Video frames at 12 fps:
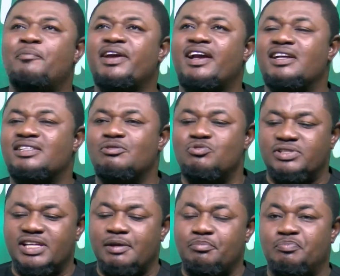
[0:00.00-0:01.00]
make say won
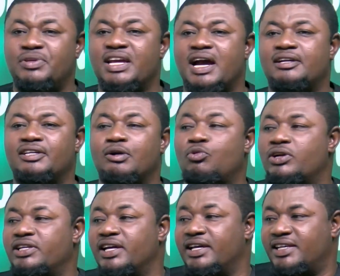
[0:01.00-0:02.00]
say bibia na e wo
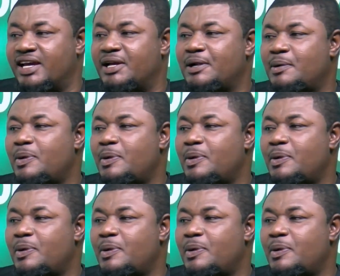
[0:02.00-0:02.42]
ye.